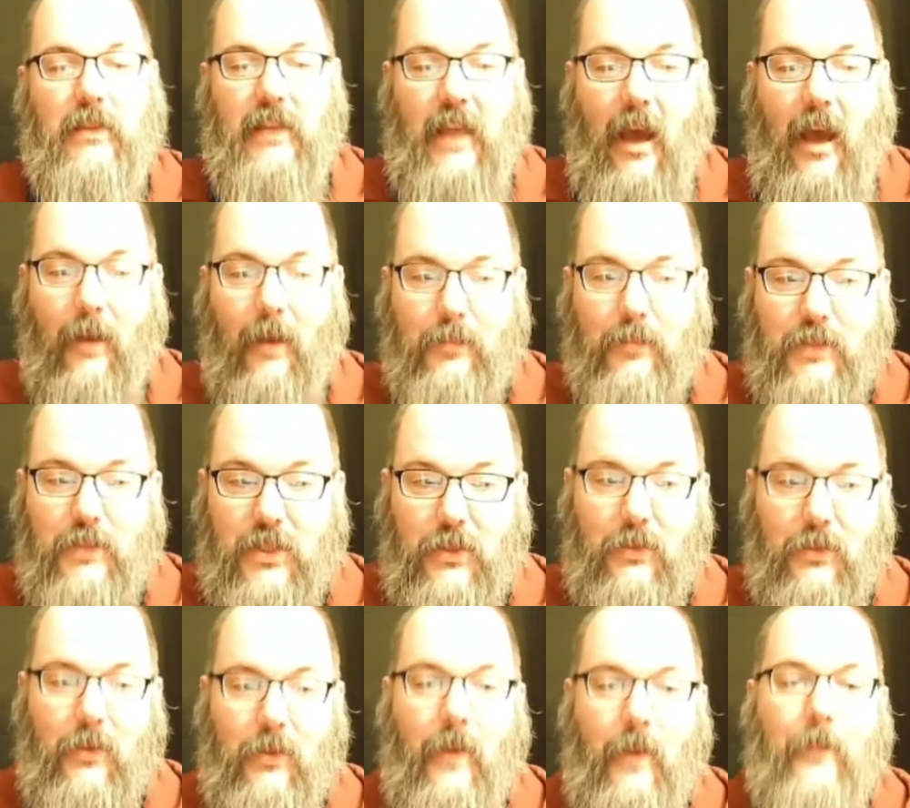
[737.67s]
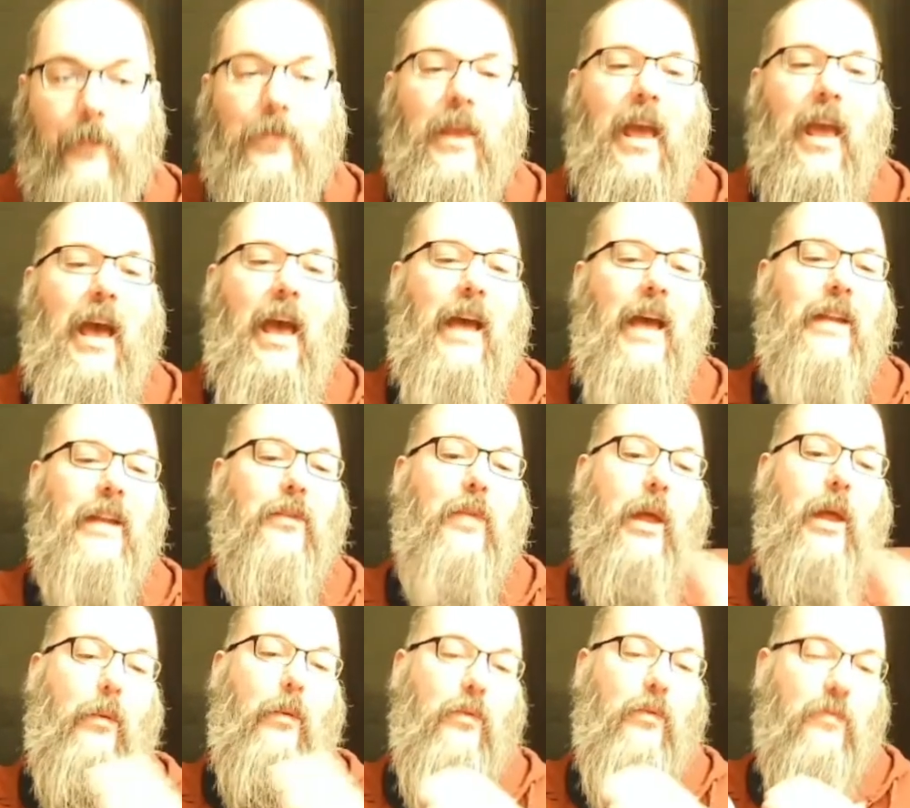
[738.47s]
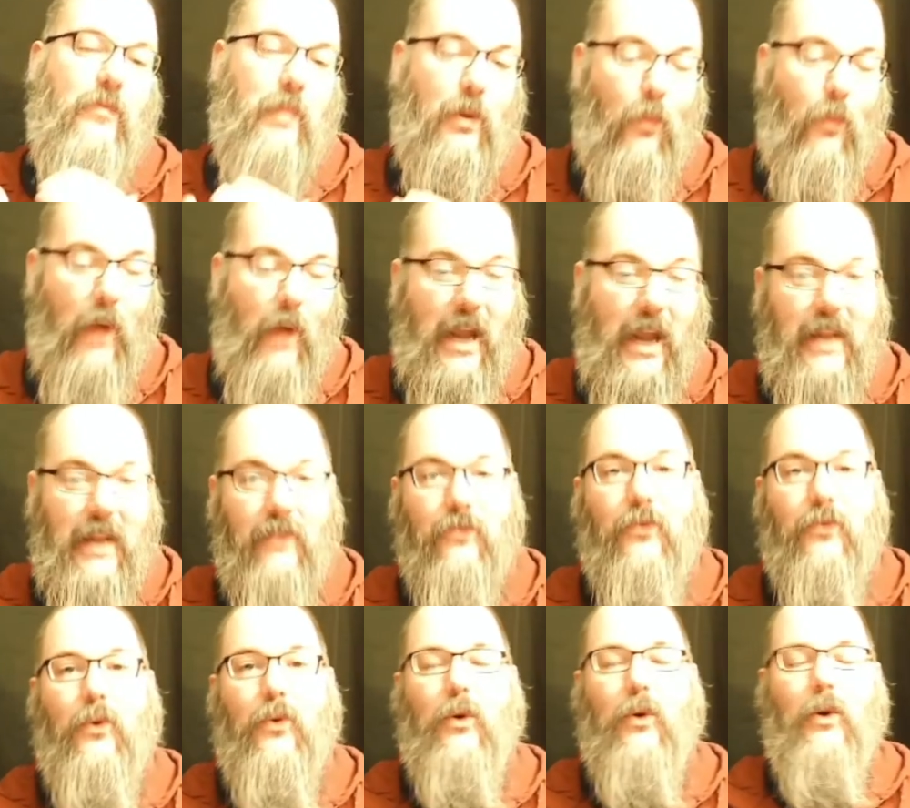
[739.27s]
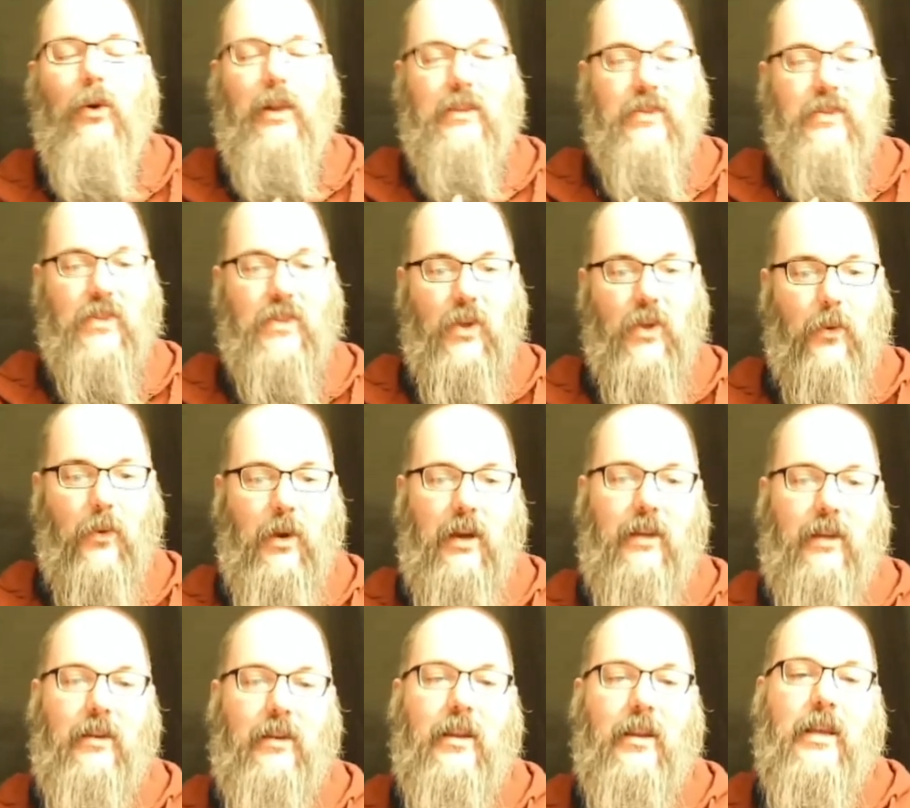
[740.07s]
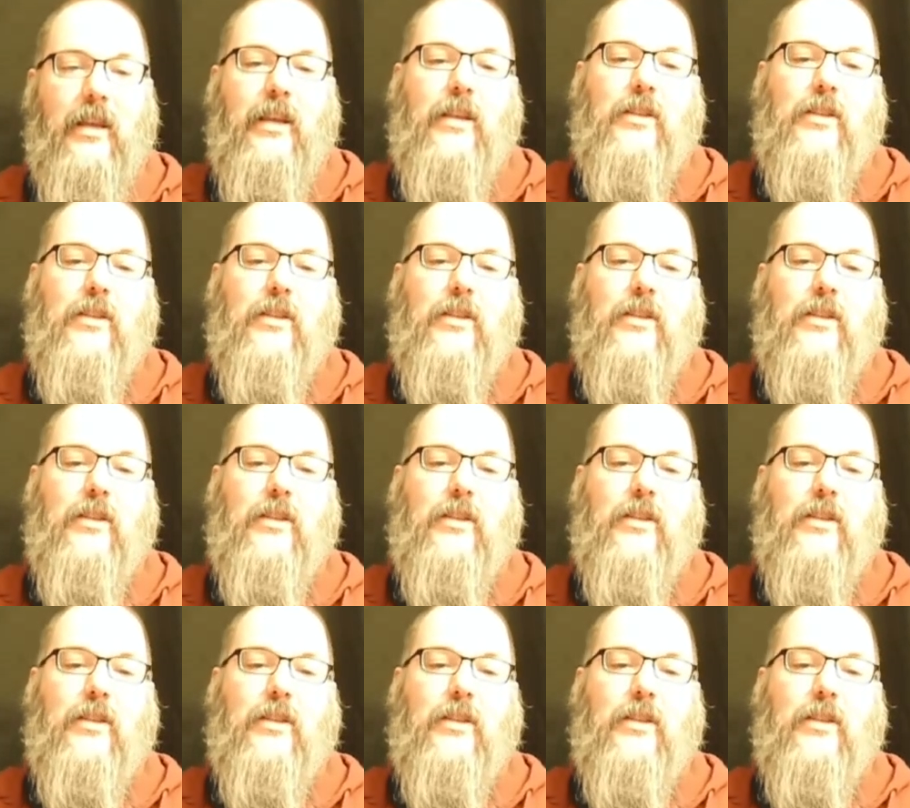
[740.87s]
up to and that we've been waiting for, and so on.